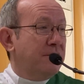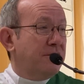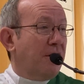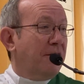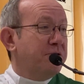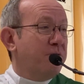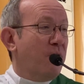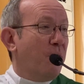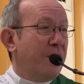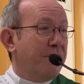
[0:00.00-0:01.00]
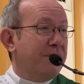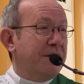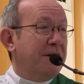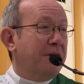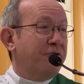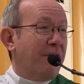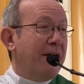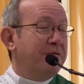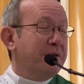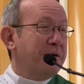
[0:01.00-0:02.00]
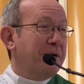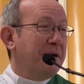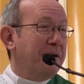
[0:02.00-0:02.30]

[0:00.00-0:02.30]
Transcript: talk to a weary traveler,